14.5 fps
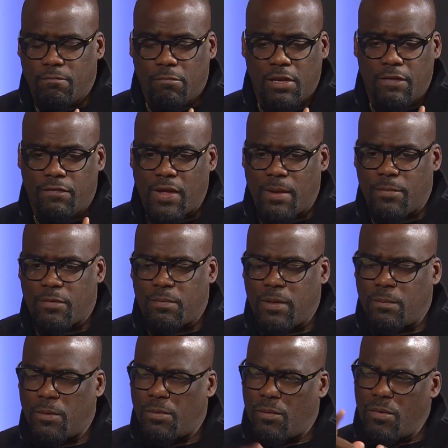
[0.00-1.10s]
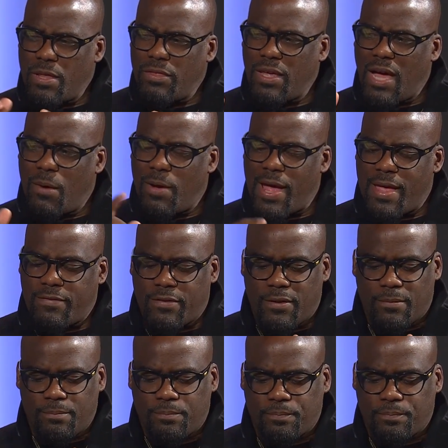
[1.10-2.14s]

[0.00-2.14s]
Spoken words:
really famous people, but one thing I would ask them,